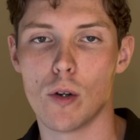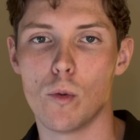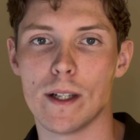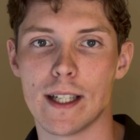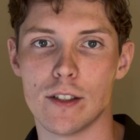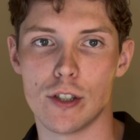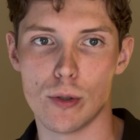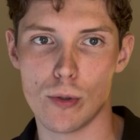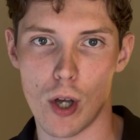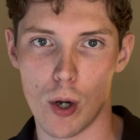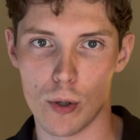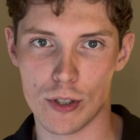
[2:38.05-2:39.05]
we can do
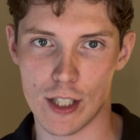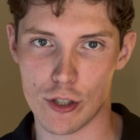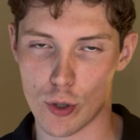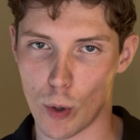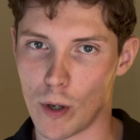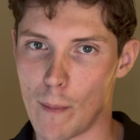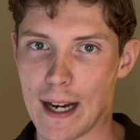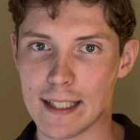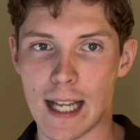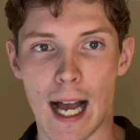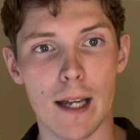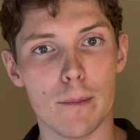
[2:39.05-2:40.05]
those in a shorter amount of
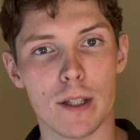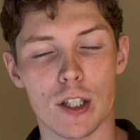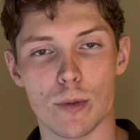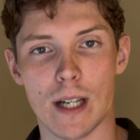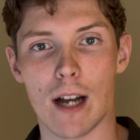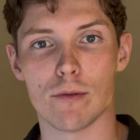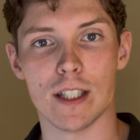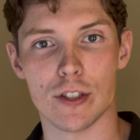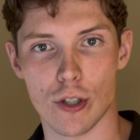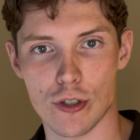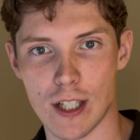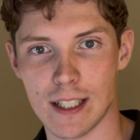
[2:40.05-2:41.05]
time because we're not
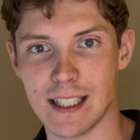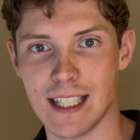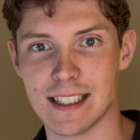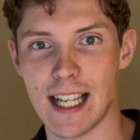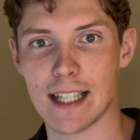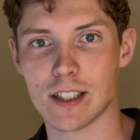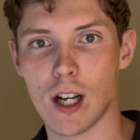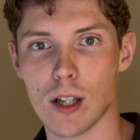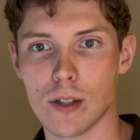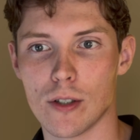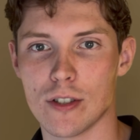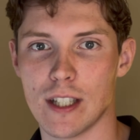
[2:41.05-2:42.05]
researching the exact
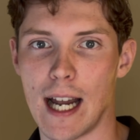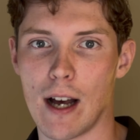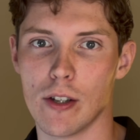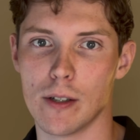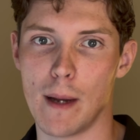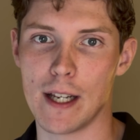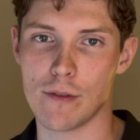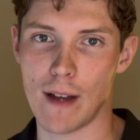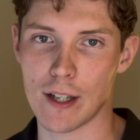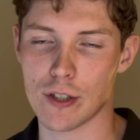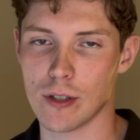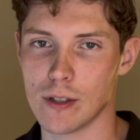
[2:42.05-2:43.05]
colors and how they're
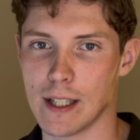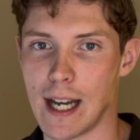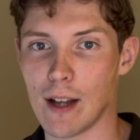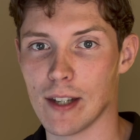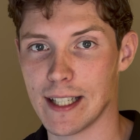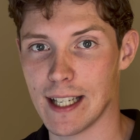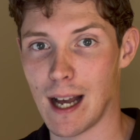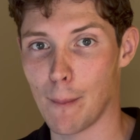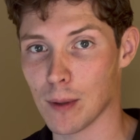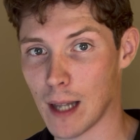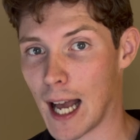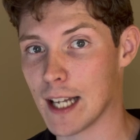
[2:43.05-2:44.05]
manufactured and how they get
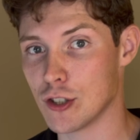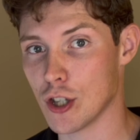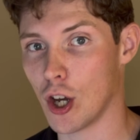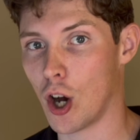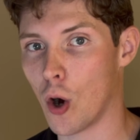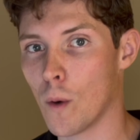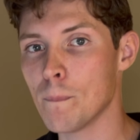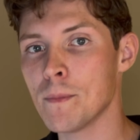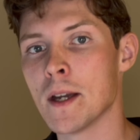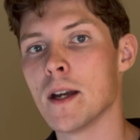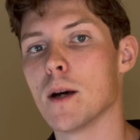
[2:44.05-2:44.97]
applied to the home.